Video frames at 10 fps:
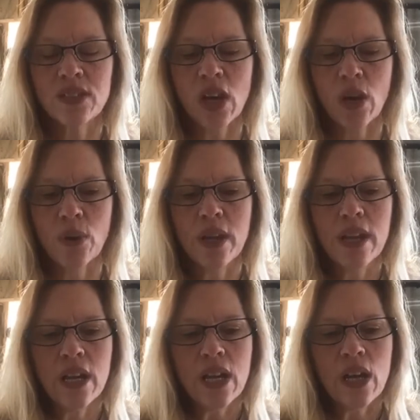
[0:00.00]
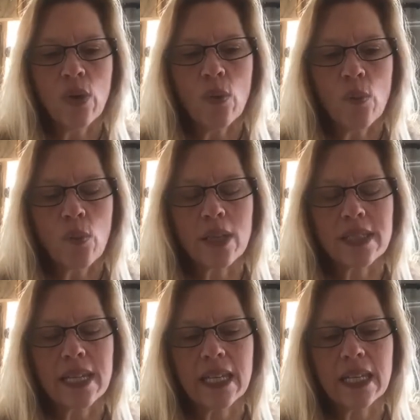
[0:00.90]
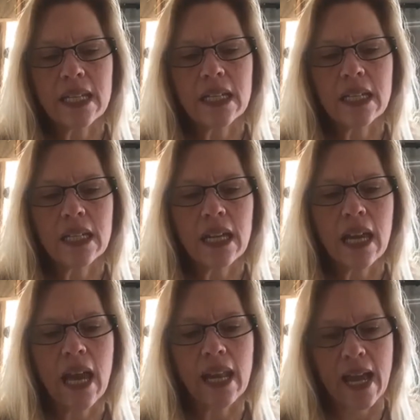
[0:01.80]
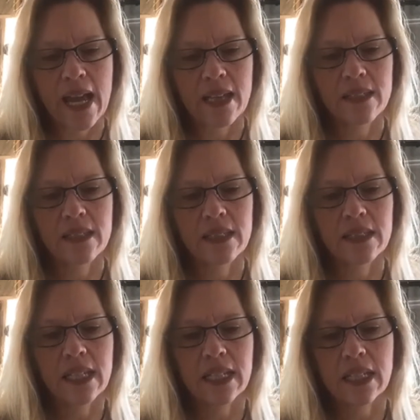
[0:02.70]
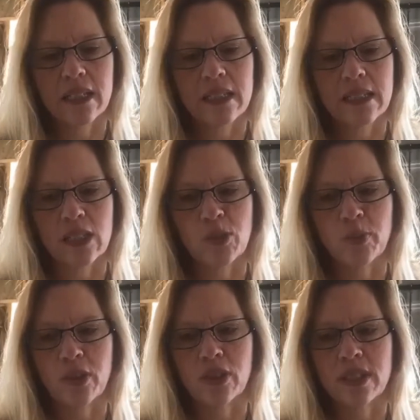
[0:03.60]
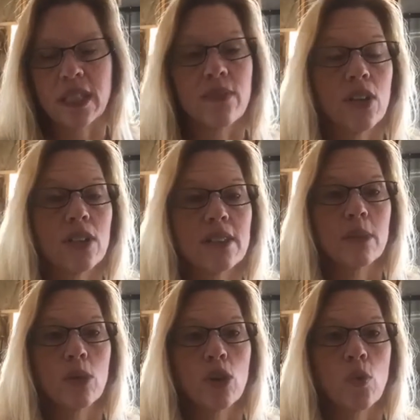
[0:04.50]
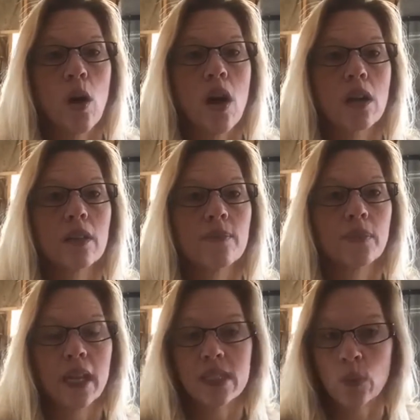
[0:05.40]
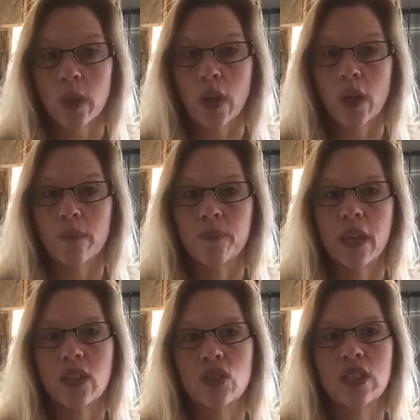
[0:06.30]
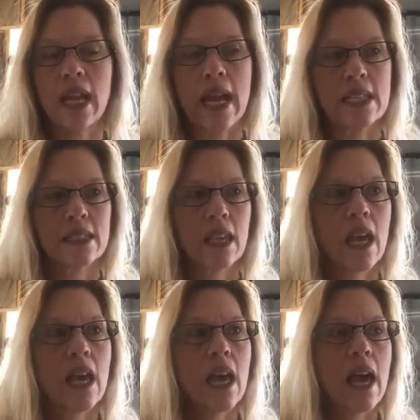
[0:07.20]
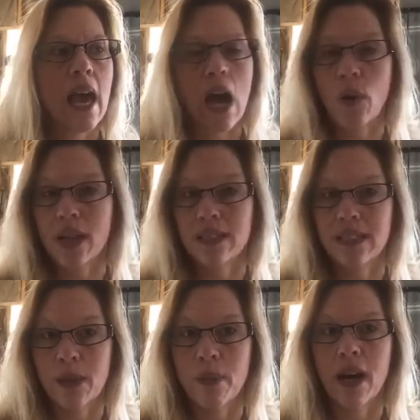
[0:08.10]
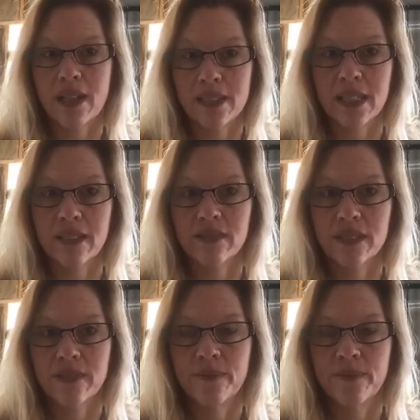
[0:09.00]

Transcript: So what Tina had asked is, Tina is experiencing a similar walk as we are, and she asked how I stay positive.